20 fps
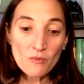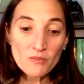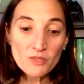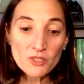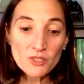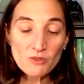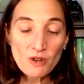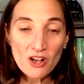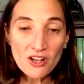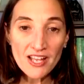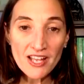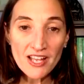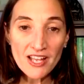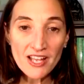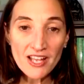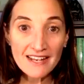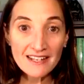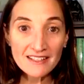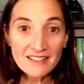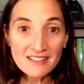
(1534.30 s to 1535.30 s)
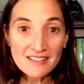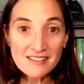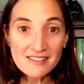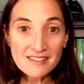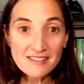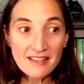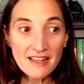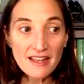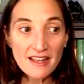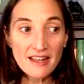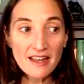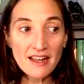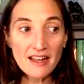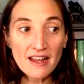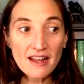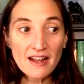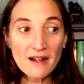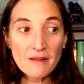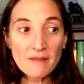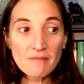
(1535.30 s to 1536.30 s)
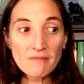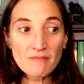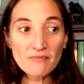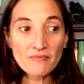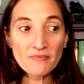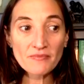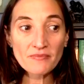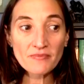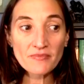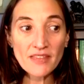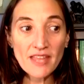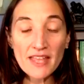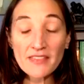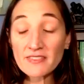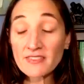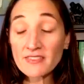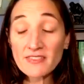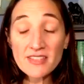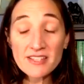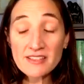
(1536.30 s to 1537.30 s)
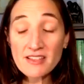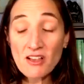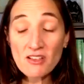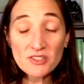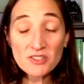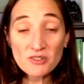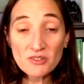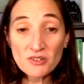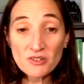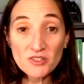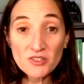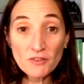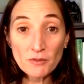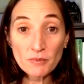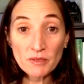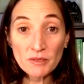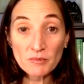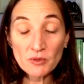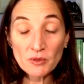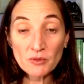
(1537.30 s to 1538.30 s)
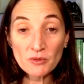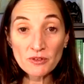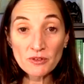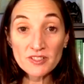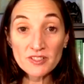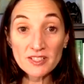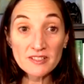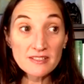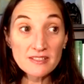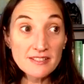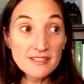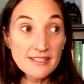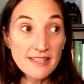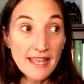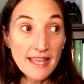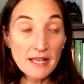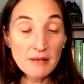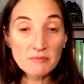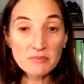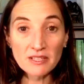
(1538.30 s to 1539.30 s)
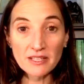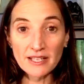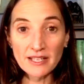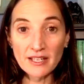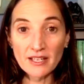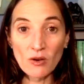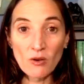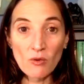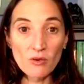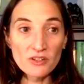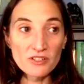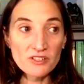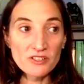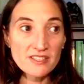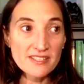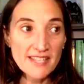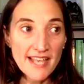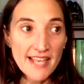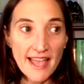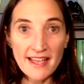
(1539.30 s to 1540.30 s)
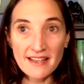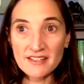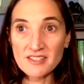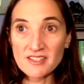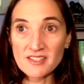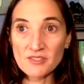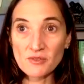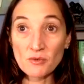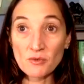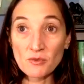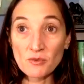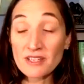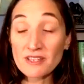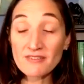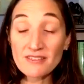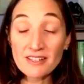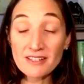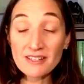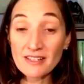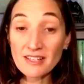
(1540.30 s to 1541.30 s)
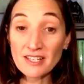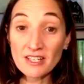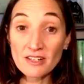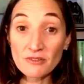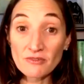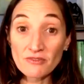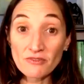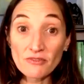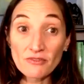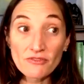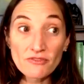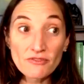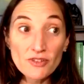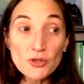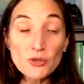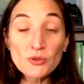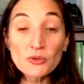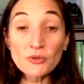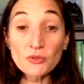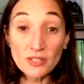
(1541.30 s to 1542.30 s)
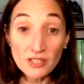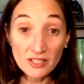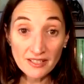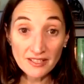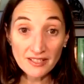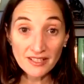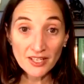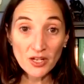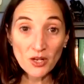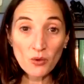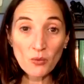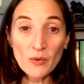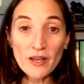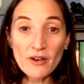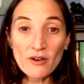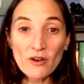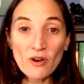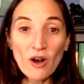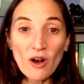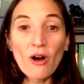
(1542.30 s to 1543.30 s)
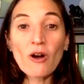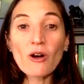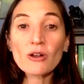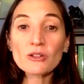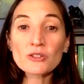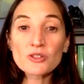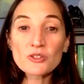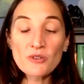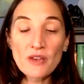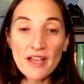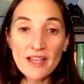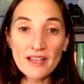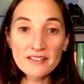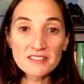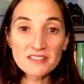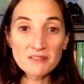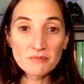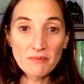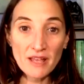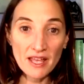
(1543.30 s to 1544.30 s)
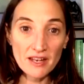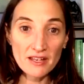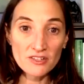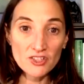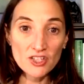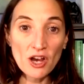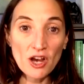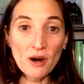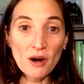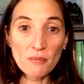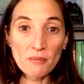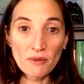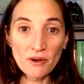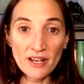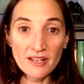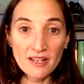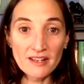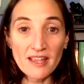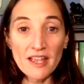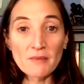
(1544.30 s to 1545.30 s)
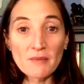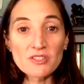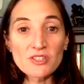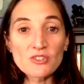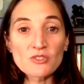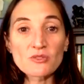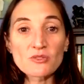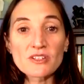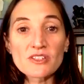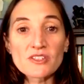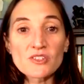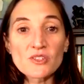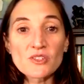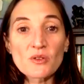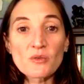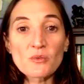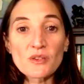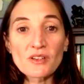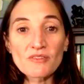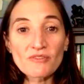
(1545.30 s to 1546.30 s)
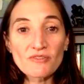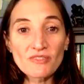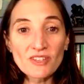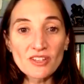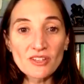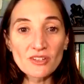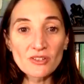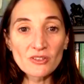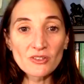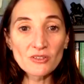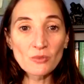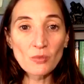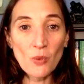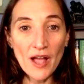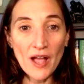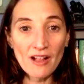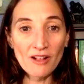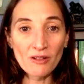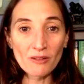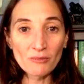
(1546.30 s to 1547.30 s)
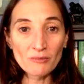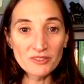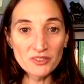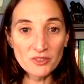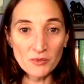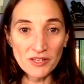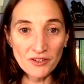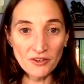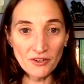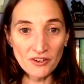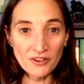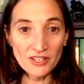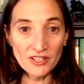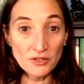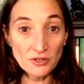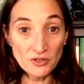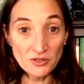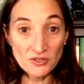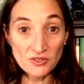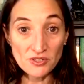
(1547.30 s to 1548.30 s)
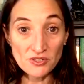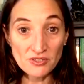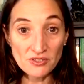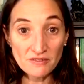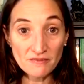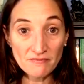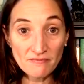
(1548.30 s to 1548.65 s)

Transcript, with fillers: drug addicts, and this also goes for people who are addicted to gambling or sex or even, you know, food. We are all trying to manage our brain chemistry so that we feel well between our ears.